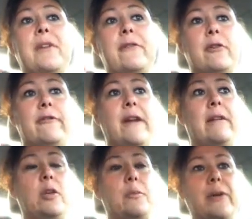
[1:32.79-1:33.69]
for
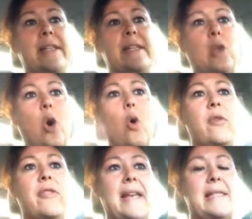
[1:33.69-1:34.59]
very little points, because the
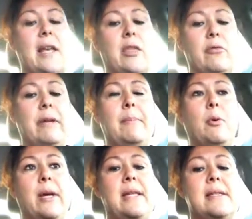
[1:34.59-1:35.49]
whole thing is like 3
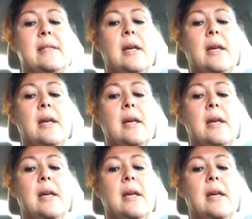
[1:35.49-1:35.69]
points,